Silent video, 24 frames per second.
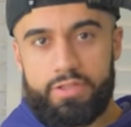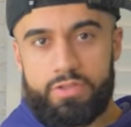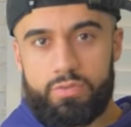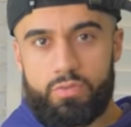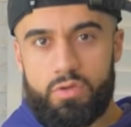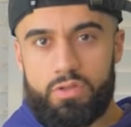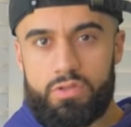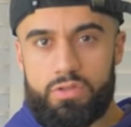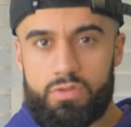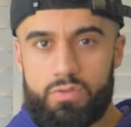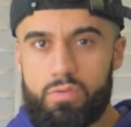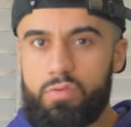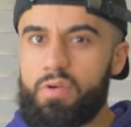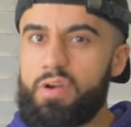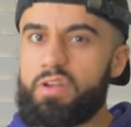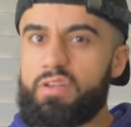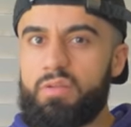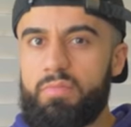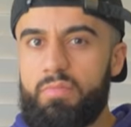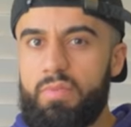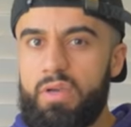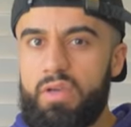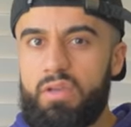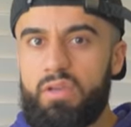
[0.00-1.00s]
this one to around
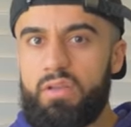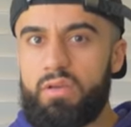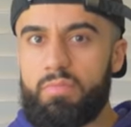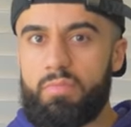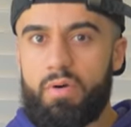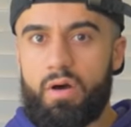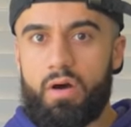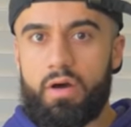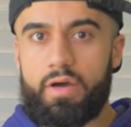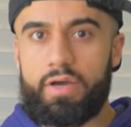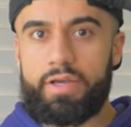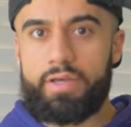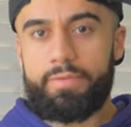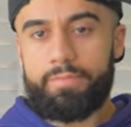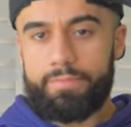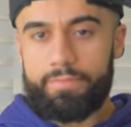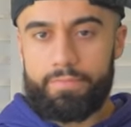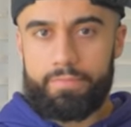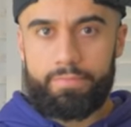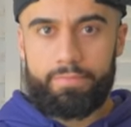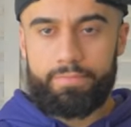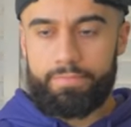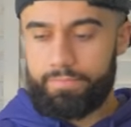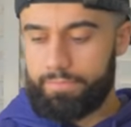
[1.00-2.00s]
the medium high.
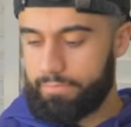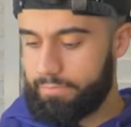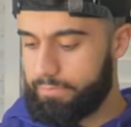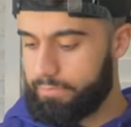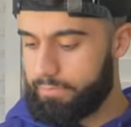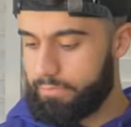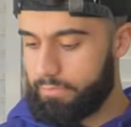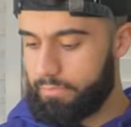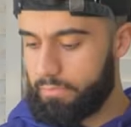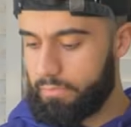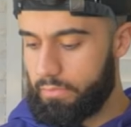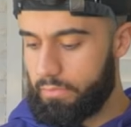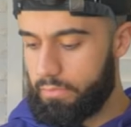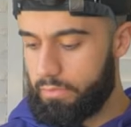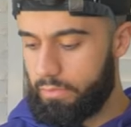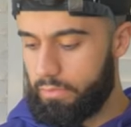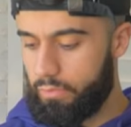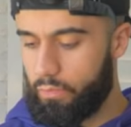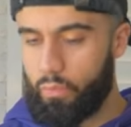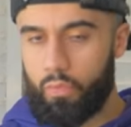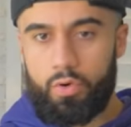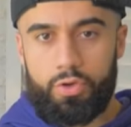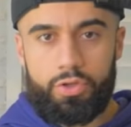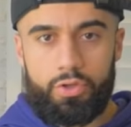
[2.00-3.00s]

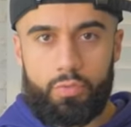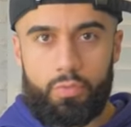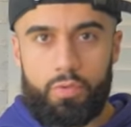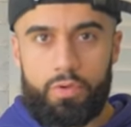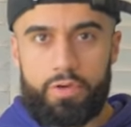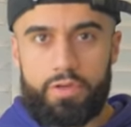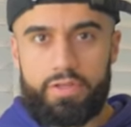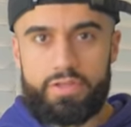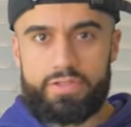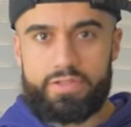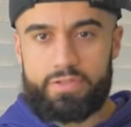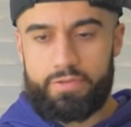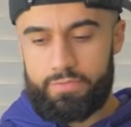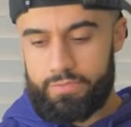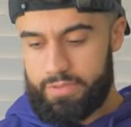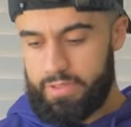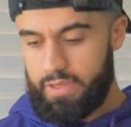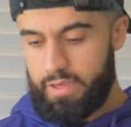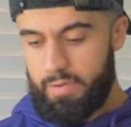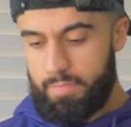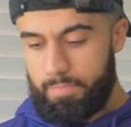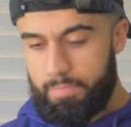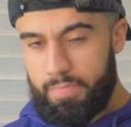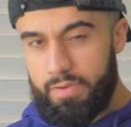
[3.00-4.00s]
what you want is to
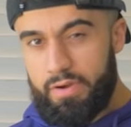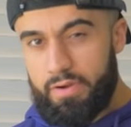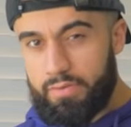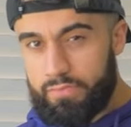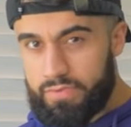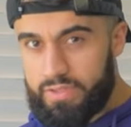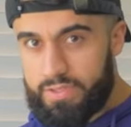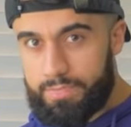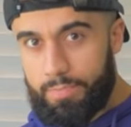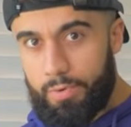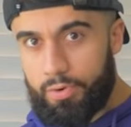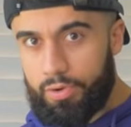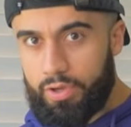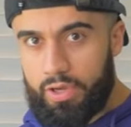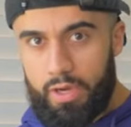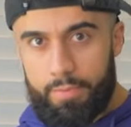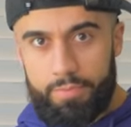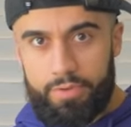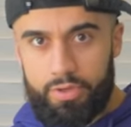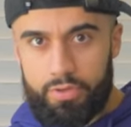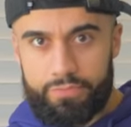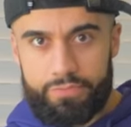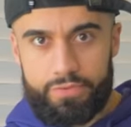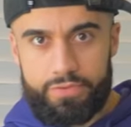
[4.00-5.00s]
see a bit of smoke
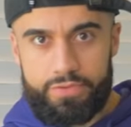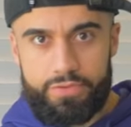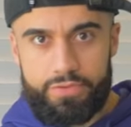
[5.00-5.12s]
coming off the